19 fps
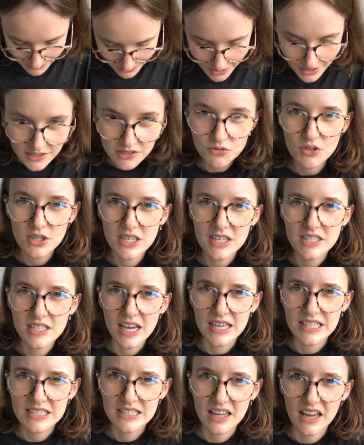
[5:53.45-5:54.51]
Doesn't really
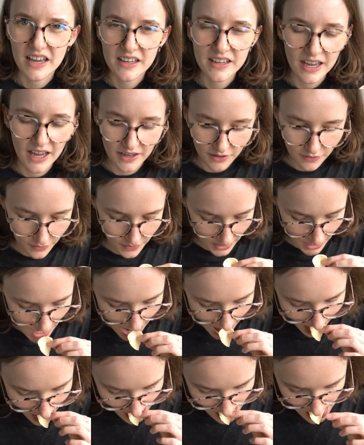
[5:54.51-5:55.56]
taste like anything.
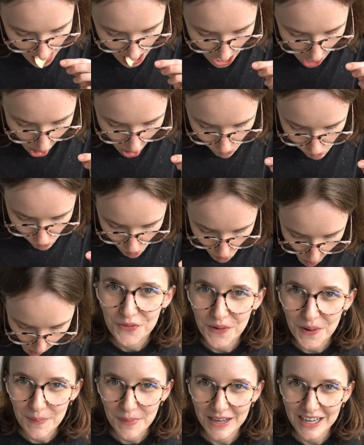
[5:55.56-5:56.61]

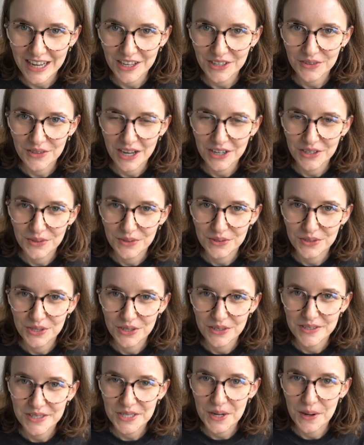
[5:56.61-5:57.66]
Before my gado gado
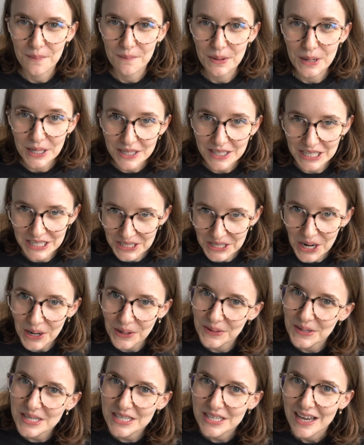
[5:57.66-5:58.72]
turns completely
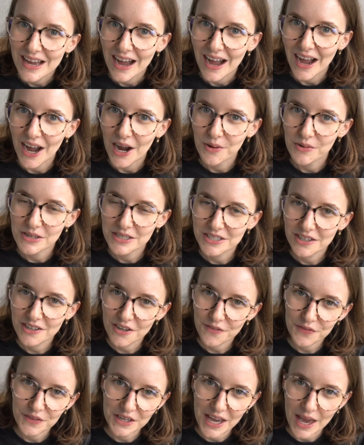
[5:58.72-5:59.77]
cold, I will turn
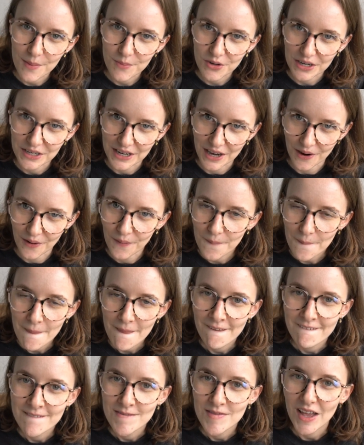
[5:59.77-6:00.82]
off the camera now.
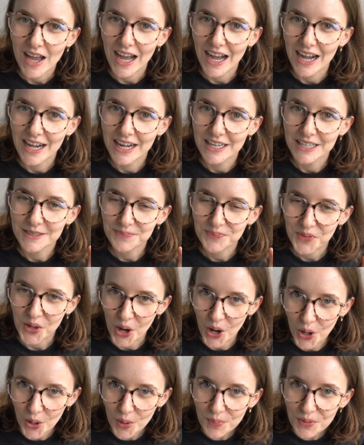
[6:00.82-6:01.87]
I
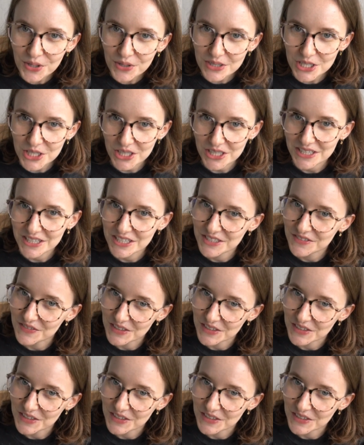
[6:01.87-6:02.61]
hope you enjoyed this